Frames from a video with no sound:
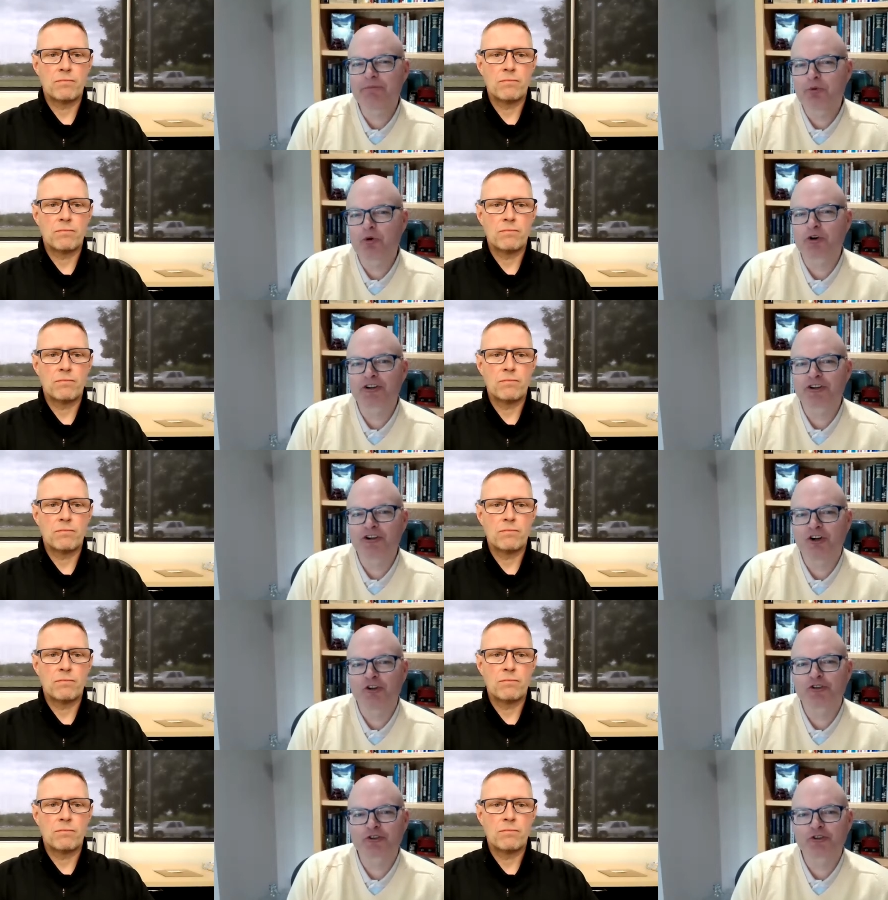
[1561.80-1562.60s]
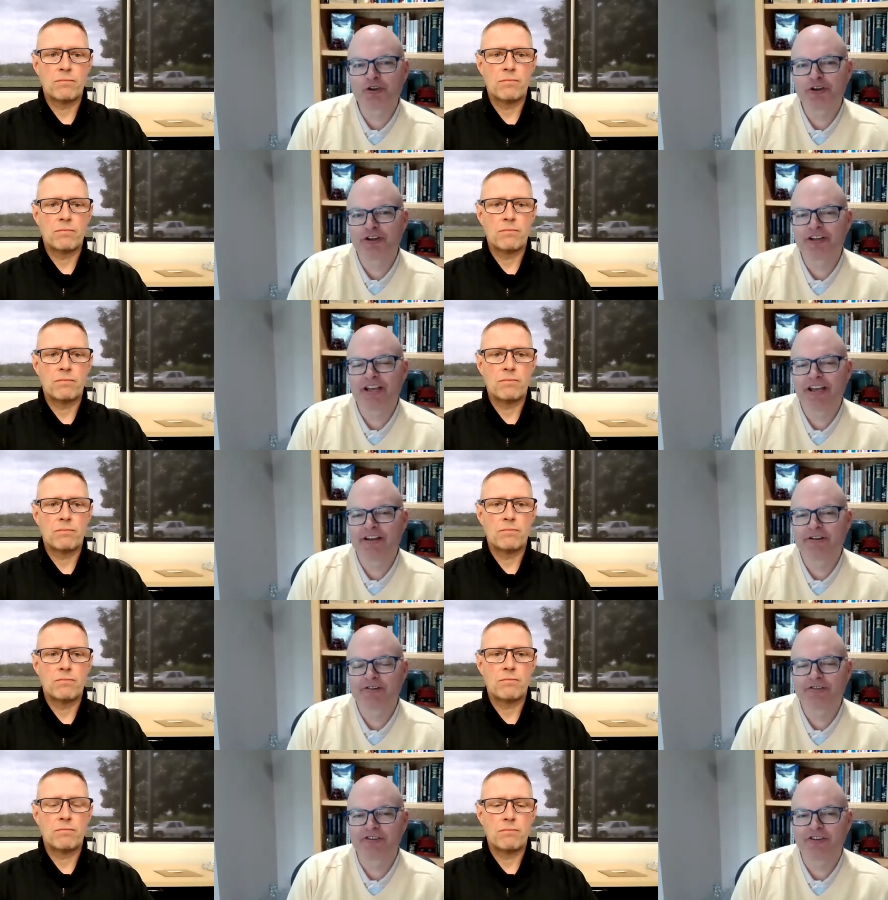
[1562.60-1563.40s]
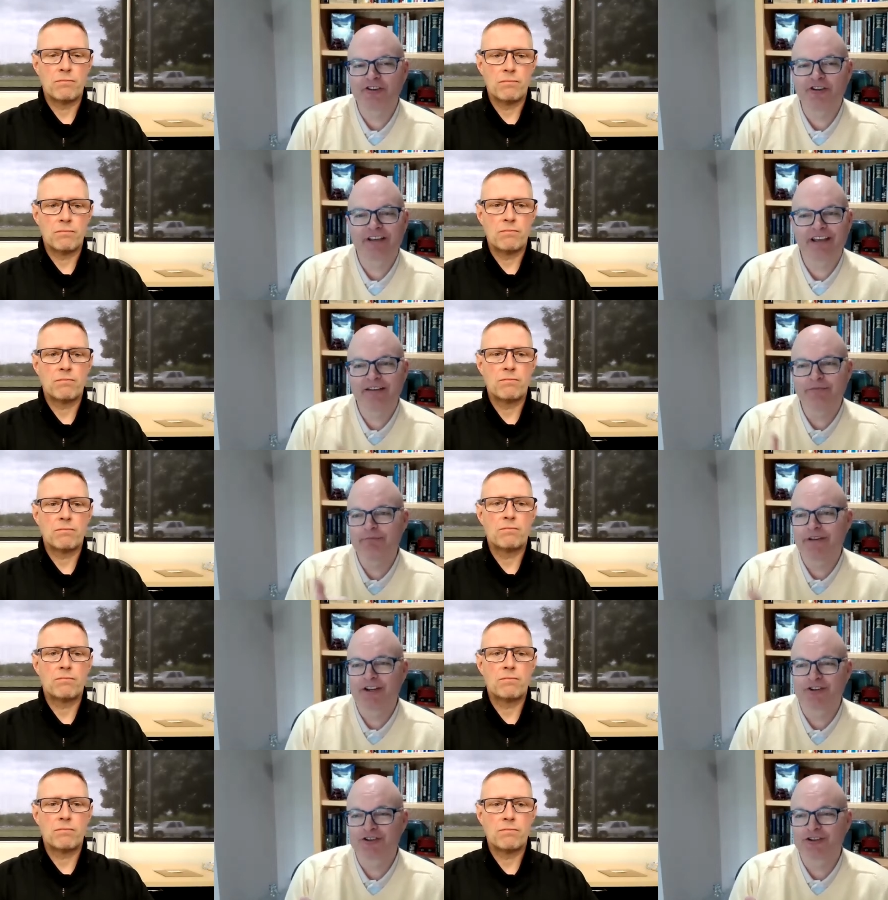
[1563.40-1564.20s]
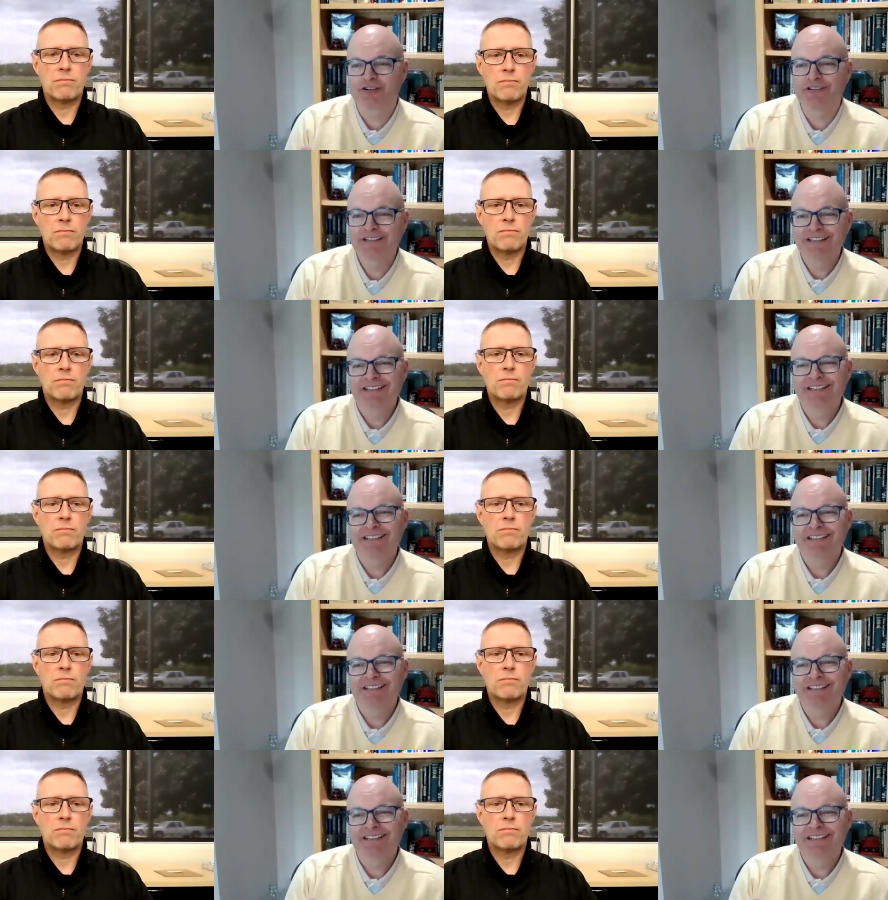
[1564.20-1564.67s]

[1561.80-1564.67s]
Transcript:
Speaker 1: important cultural indicators that you can't measure.